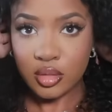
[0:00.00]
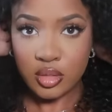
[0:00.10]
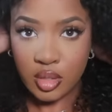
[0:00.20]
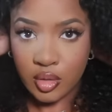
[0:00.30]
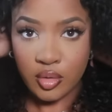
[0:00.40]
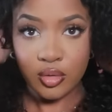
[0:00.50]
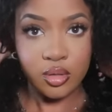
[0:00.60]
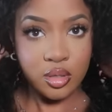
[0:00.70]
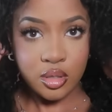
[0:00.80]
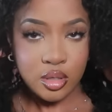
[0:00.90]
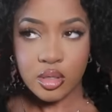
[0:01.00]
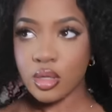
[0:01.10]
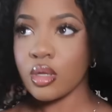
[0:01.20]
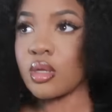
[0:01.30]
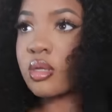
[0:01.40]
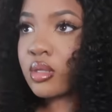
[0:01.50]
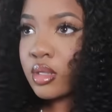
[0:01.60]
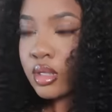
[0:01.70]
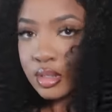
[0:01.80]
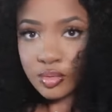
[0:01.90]
So
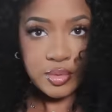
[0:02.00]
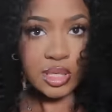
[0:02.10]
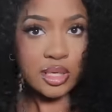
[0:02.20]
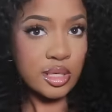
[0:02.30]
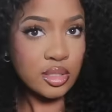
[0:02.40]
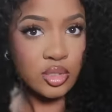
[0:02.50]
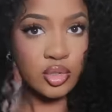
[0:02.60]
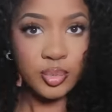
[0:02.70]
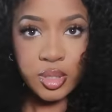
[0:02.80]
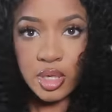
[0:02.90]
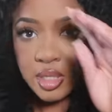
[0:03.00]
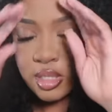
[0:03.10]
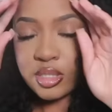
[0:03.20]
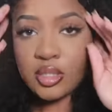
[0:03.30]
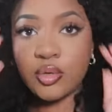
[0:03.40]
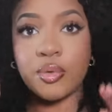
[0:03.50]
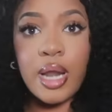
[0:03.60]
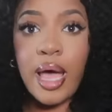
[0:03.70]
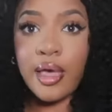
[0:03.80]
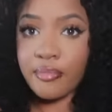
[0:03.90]
this wig is super curly. This is the one
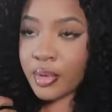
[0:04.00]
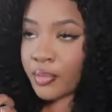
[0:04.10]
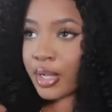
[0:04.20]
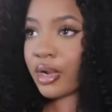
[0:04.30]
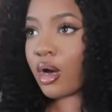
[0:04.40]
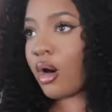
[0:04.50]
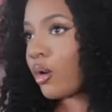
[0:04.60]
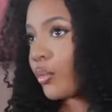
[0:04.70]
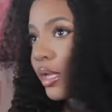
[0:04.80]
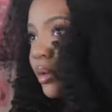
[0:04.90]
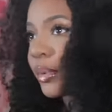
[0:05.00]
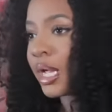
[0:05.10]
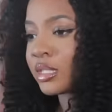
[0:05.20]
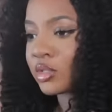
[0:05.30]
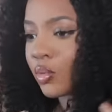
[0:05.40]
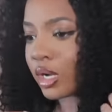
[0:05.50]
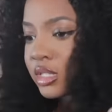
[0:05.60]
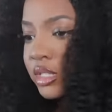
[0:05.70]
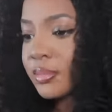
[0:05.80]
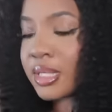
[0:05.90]
I have been wearing all week, but I just
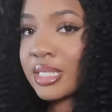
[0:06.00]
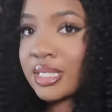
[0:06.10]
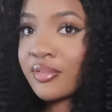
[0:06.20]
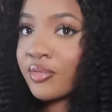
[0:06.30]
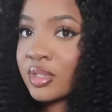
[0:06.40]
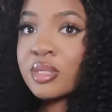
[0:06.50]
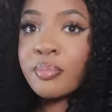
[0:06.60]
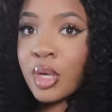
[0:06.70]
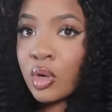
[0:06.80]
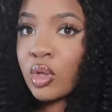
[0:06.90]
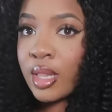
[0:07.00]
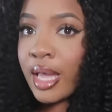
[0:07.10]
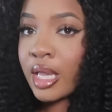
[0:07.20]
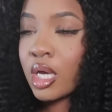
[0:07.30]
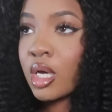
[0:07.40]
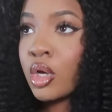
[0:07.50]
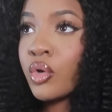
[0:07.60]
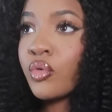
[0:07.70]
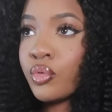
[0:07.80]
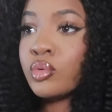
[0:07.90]
washed it because it smelled like
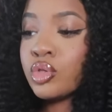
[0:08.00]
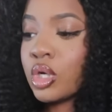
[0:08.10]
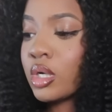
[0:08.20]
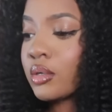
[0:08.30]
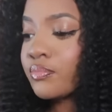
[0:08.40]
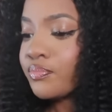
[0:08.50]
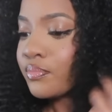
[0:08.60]
food truck,